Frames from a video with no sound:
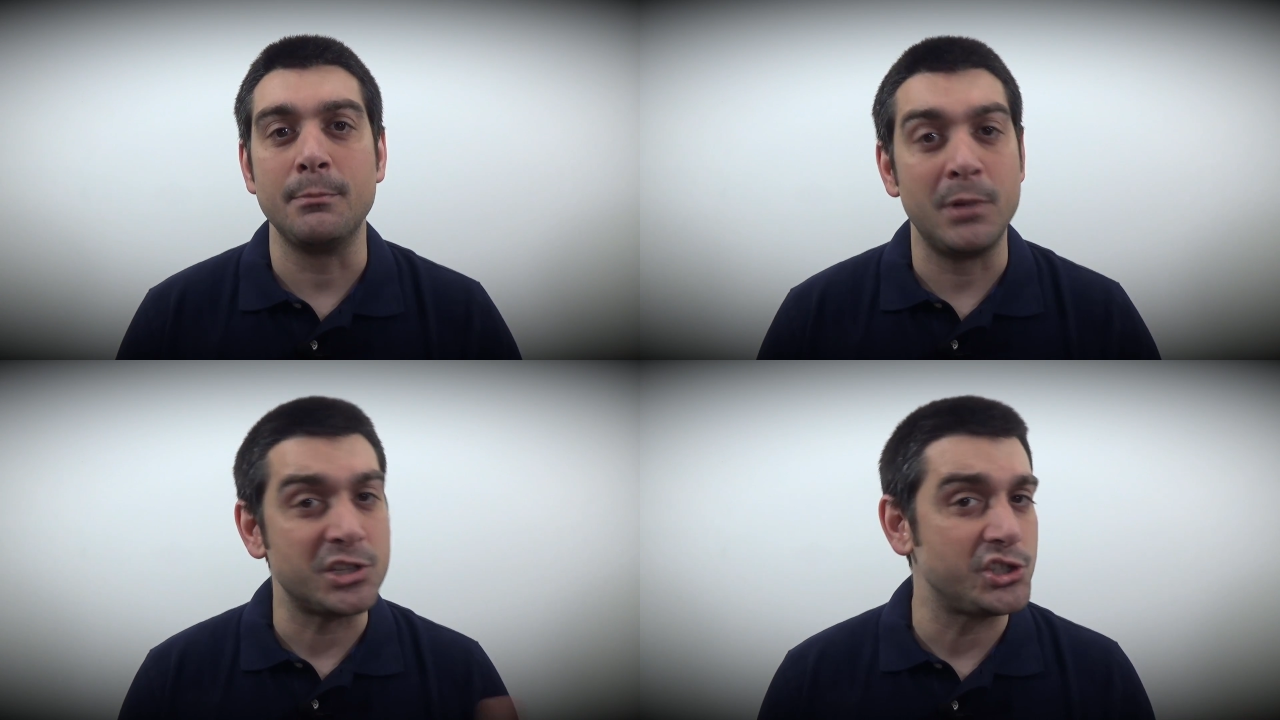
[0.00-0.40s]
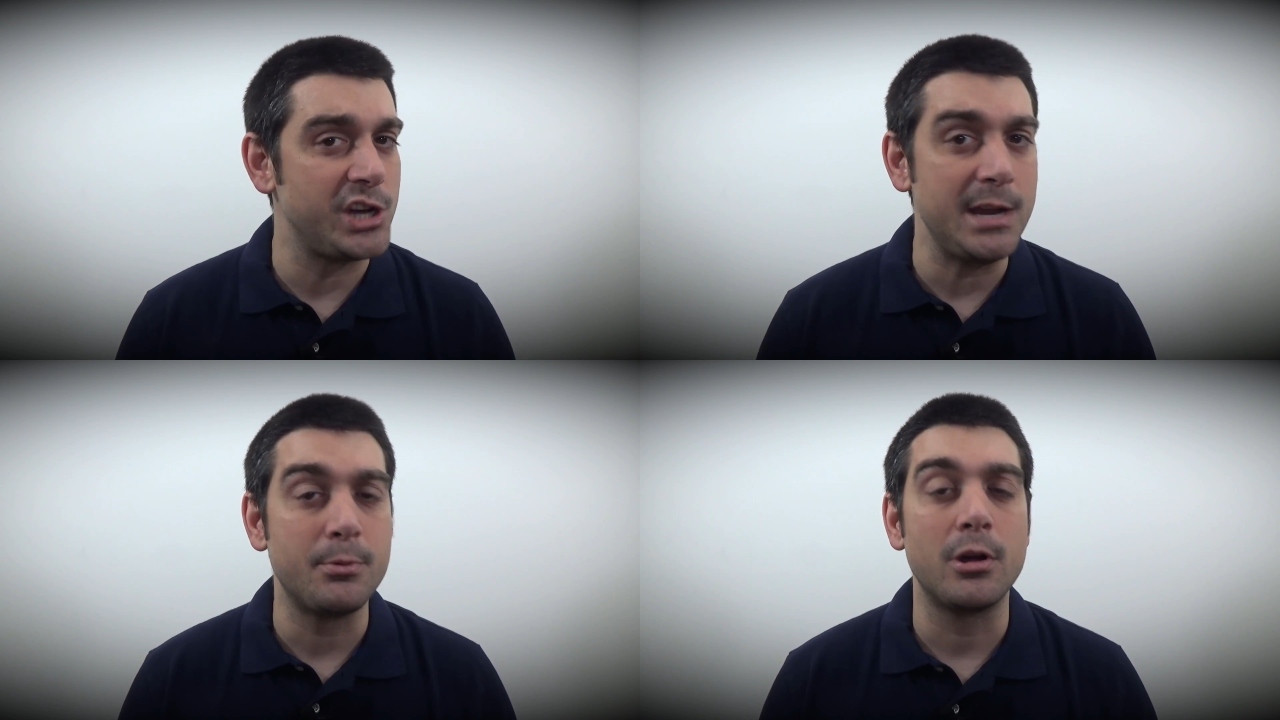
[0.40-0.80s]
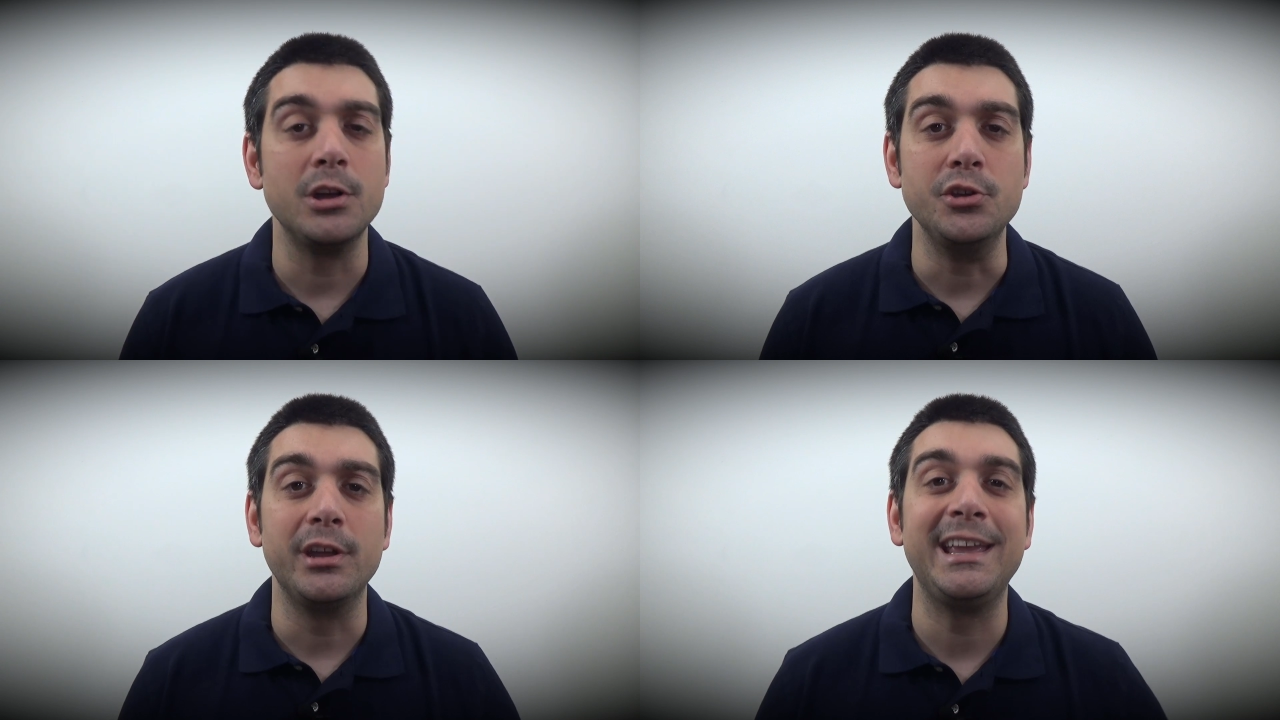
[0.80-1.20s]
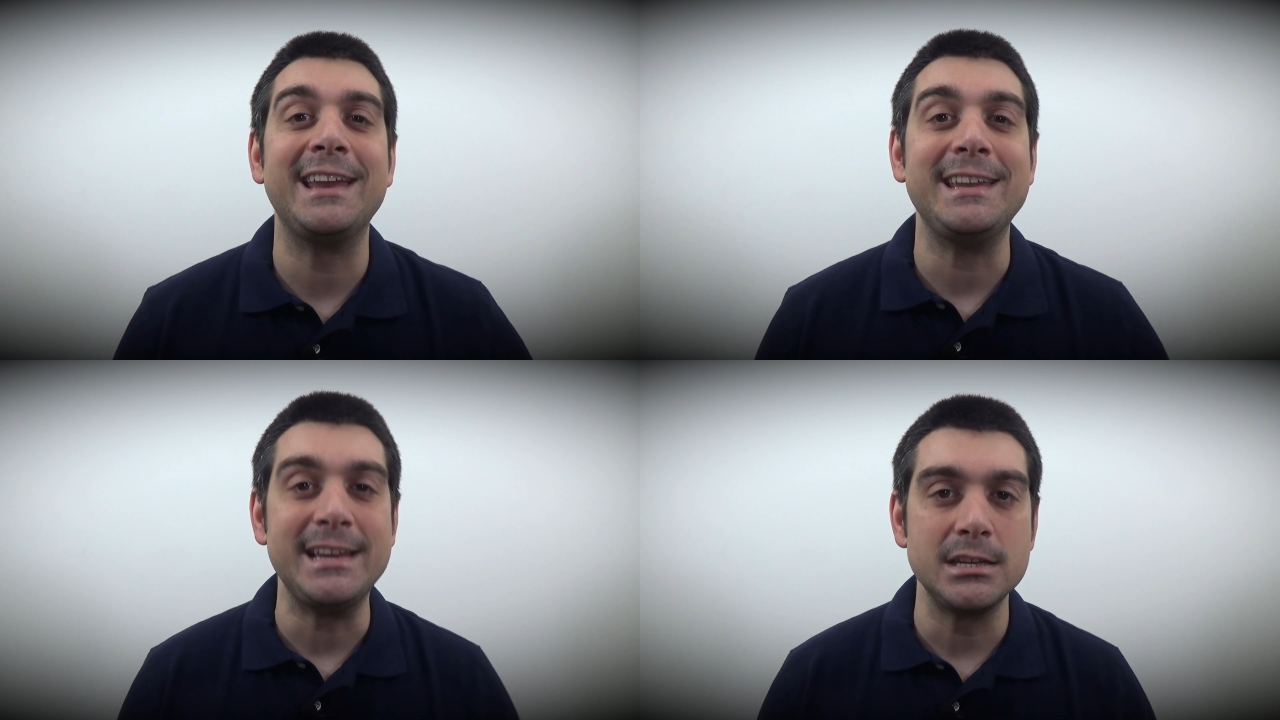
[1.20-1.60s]
much cheaper and you can
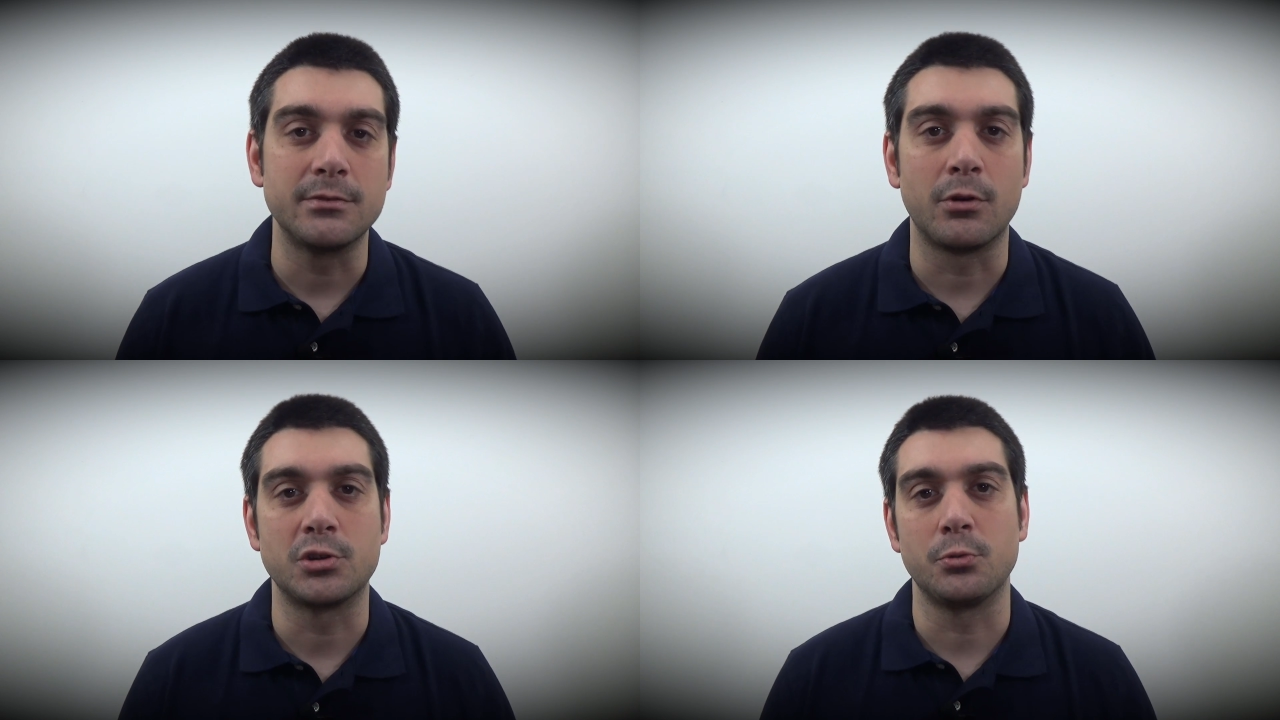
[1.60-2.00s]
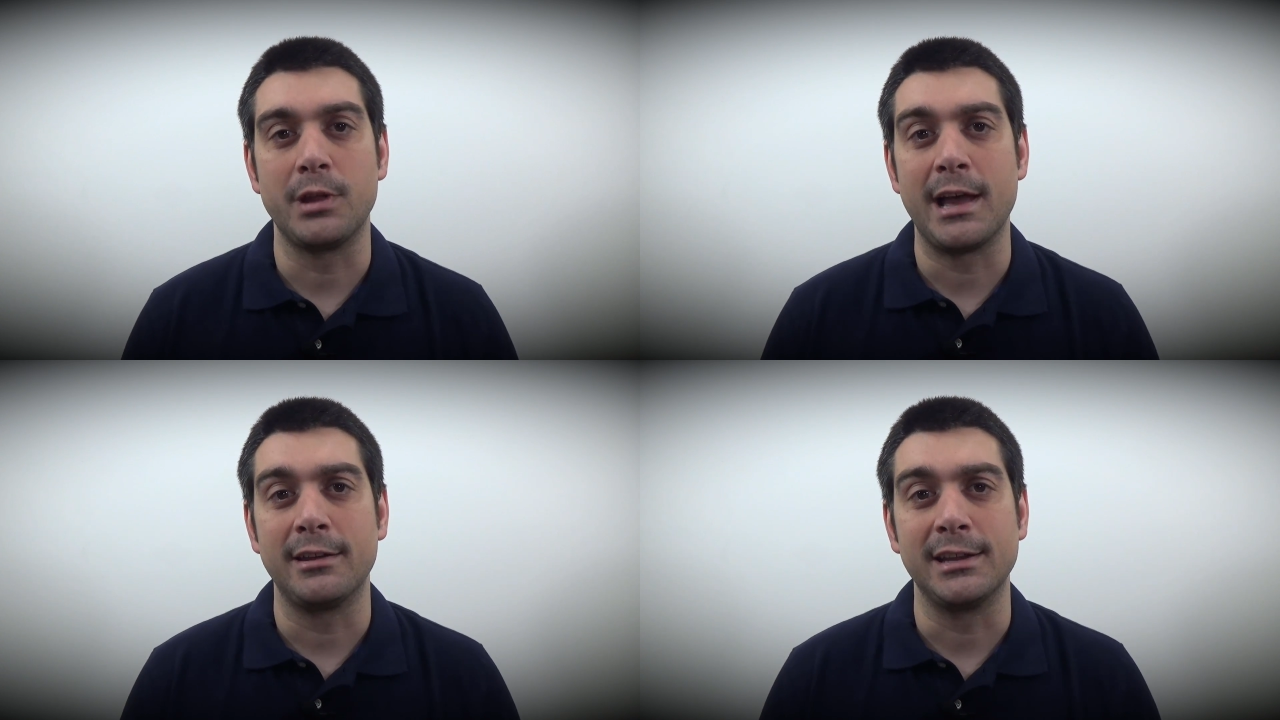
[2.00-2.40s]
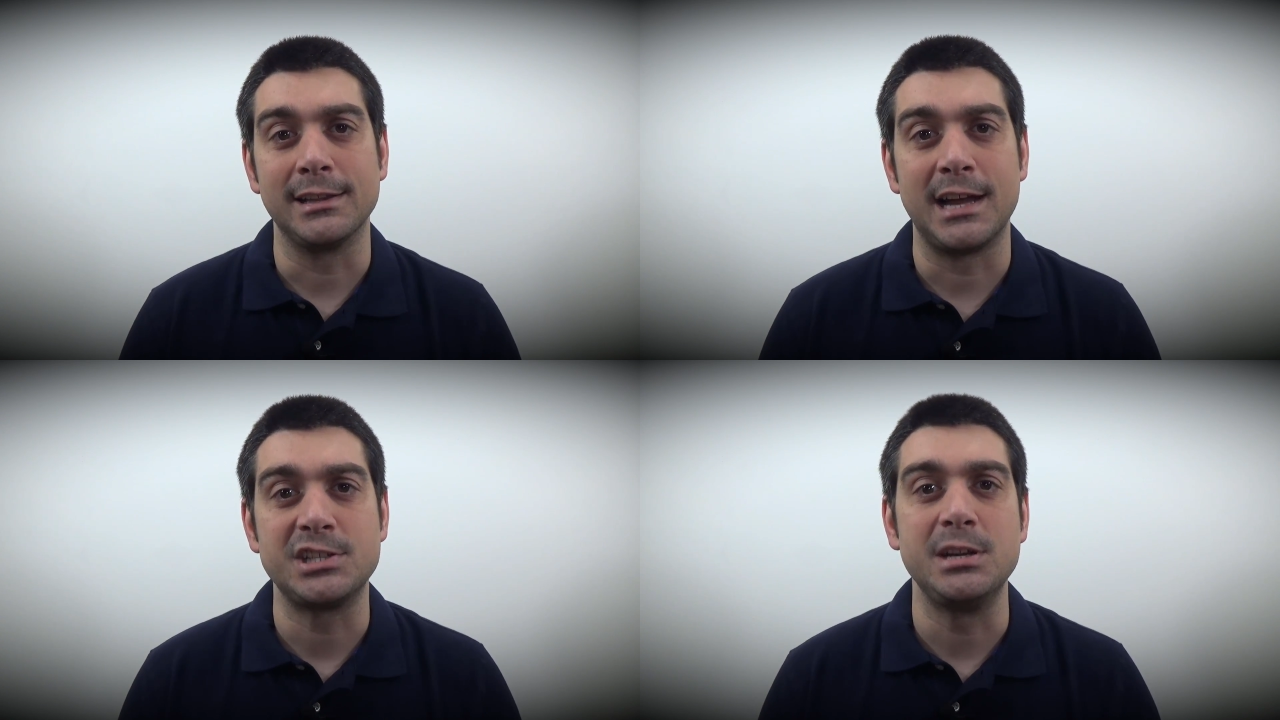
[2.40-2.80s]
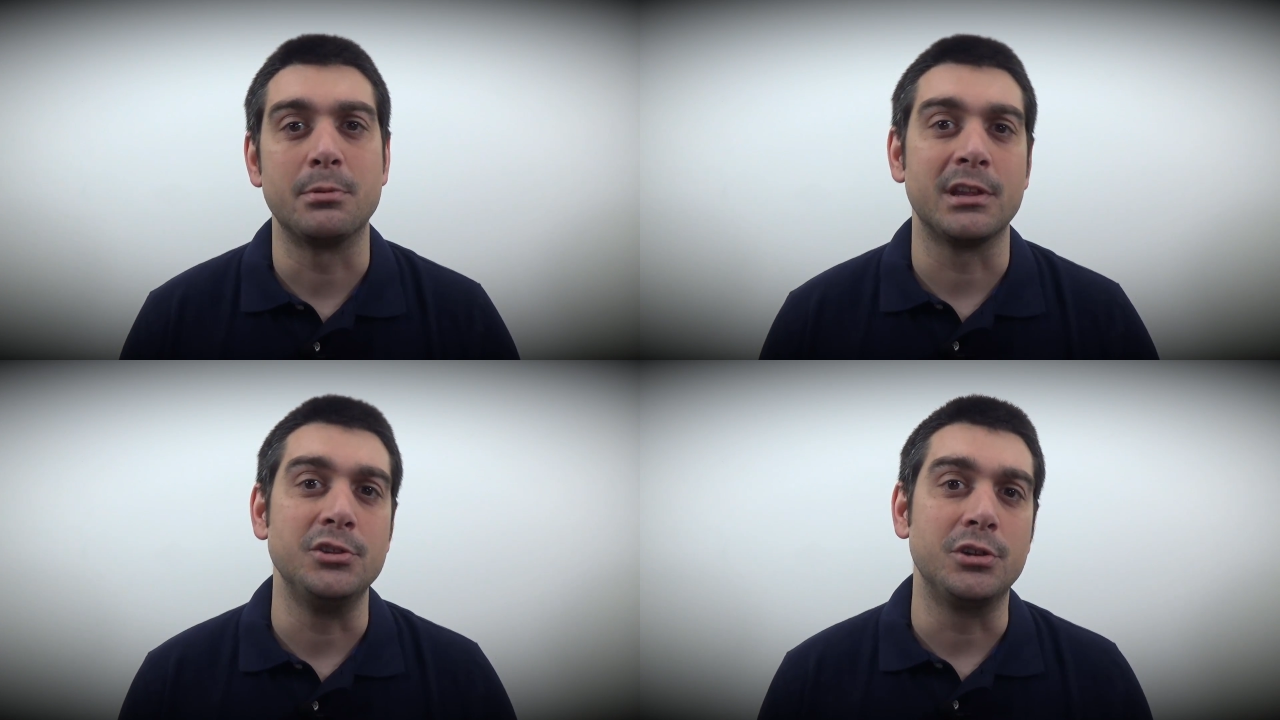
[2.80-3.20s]
get into virtual reality a lot
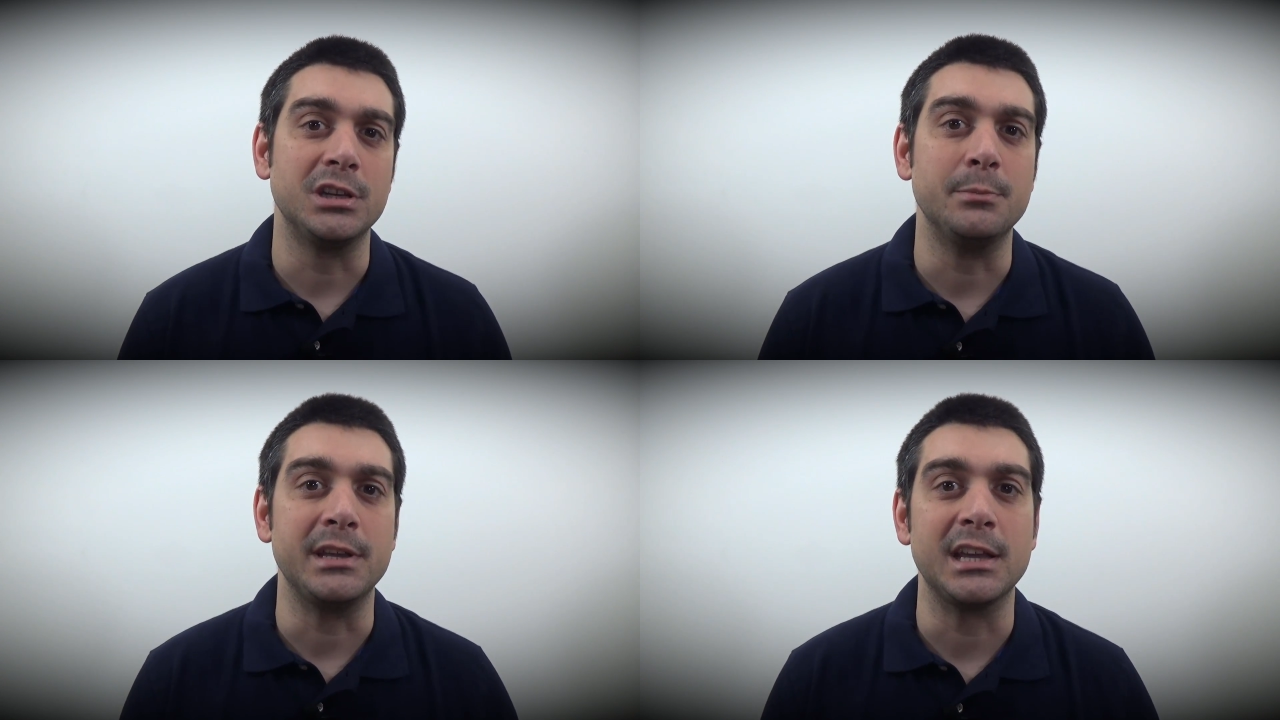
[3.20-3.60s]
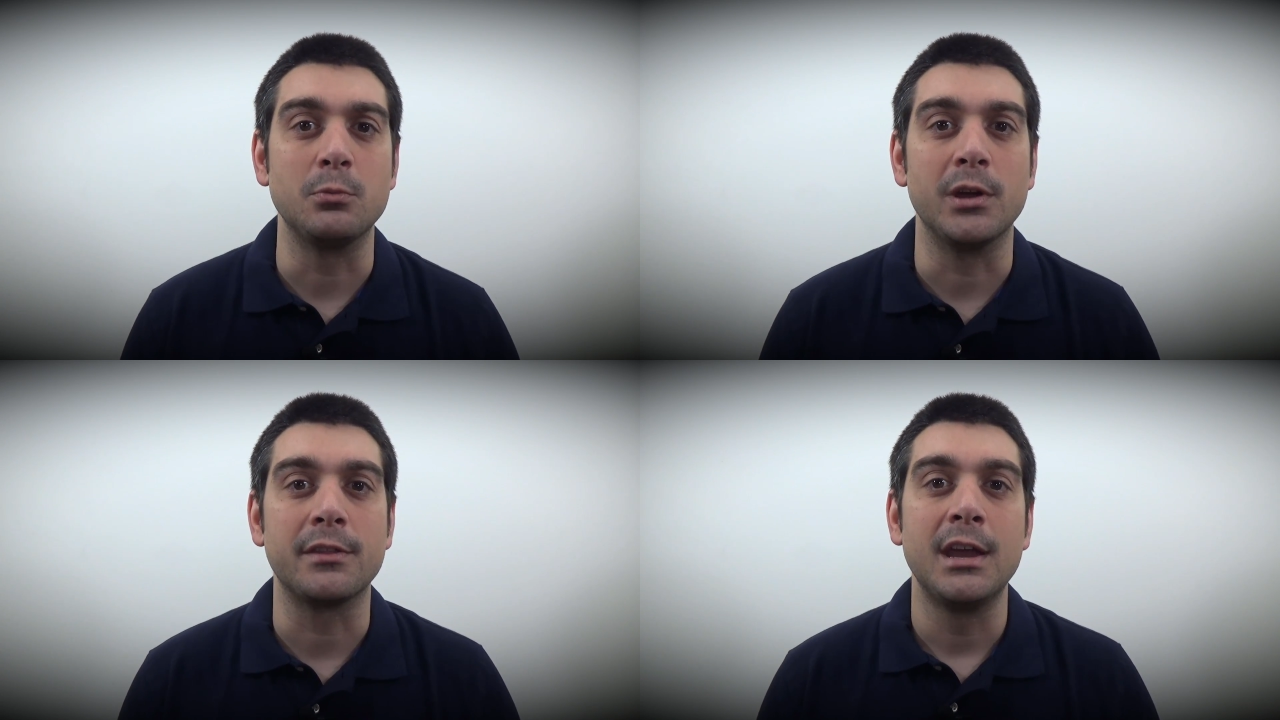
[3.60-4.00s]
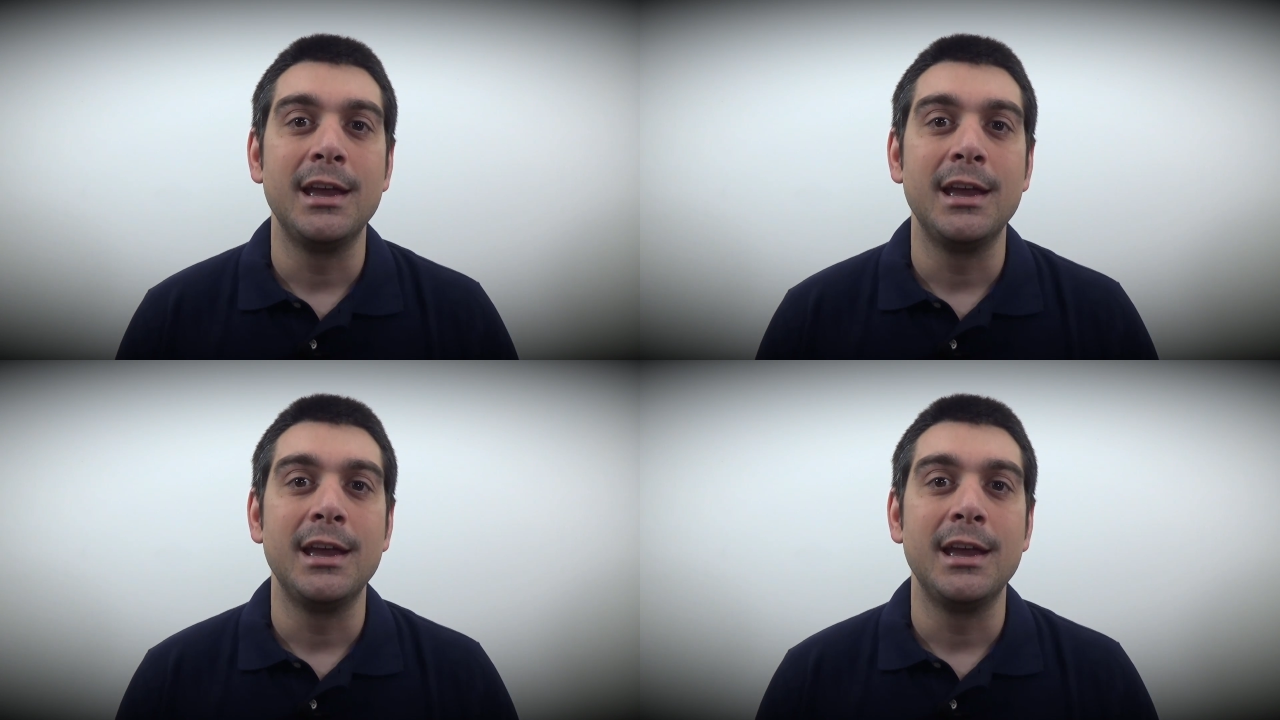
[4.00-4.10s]
cheaper than you could to begin with,